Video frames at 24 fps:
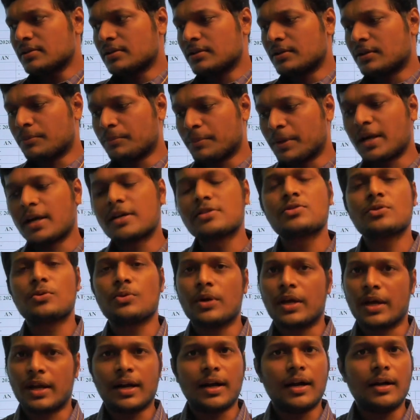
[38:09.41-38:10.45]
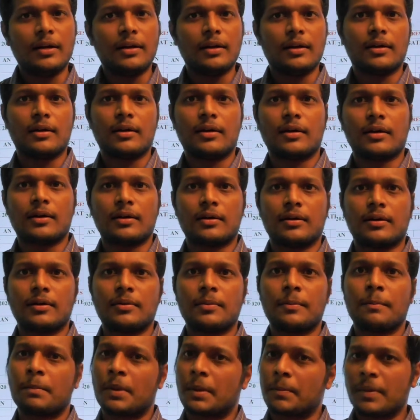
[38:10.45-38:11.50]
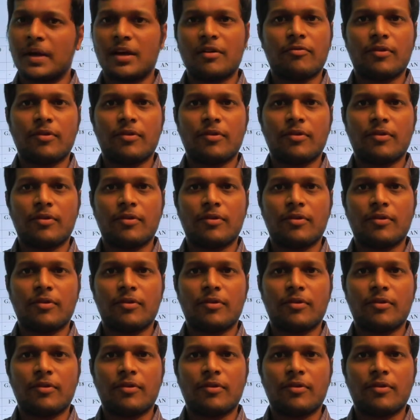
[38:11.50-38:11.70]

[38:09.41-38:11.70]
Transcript: because you cannot uh, prepare